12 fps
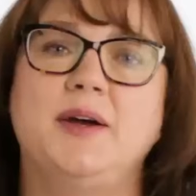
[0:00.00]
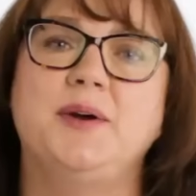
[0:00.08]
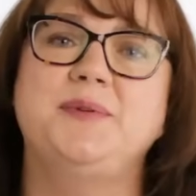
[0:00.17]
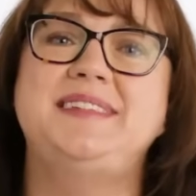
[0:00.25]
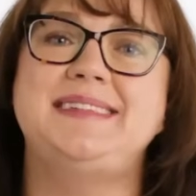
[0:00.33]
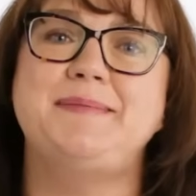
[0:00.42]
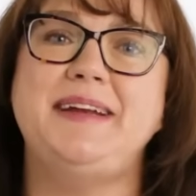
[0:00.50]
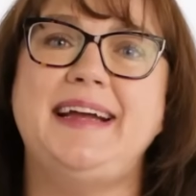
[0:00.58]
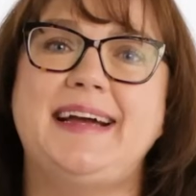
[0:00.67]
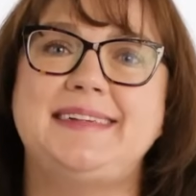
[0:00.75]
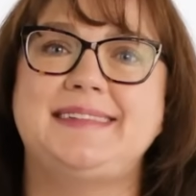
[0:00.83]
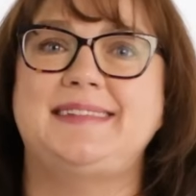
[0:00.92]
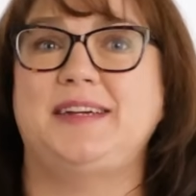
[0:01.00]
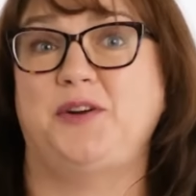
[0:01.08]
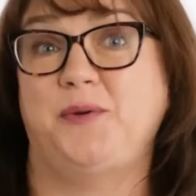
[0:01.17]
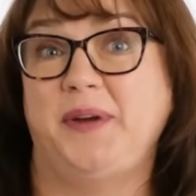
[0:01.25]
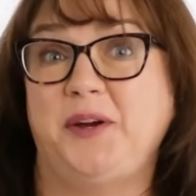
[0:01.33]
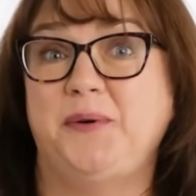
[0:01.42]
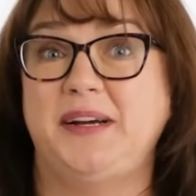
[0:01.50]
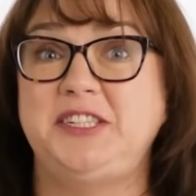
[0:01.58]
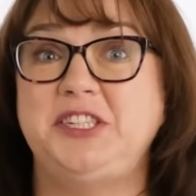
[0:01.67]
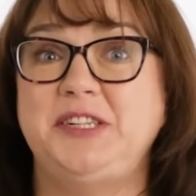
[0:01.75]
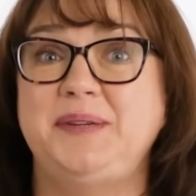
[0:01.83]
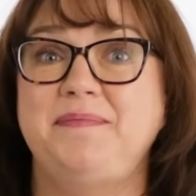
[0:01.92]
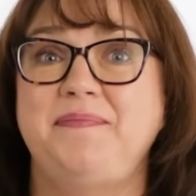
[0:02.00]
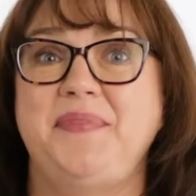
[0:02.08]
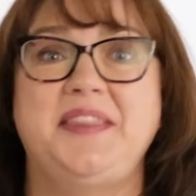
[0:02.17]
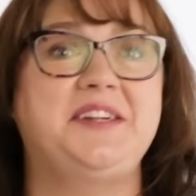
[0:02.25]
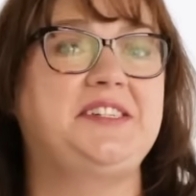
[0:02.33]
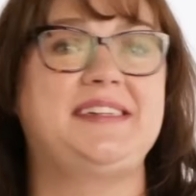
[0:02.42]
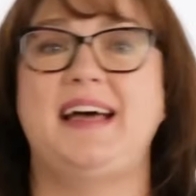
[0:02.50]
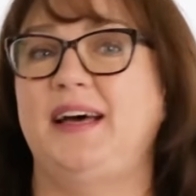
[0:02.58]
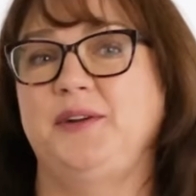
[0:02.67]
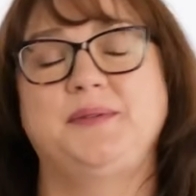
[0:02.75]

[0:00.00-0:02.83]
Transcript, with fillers: When somebody asks a quick question, there's not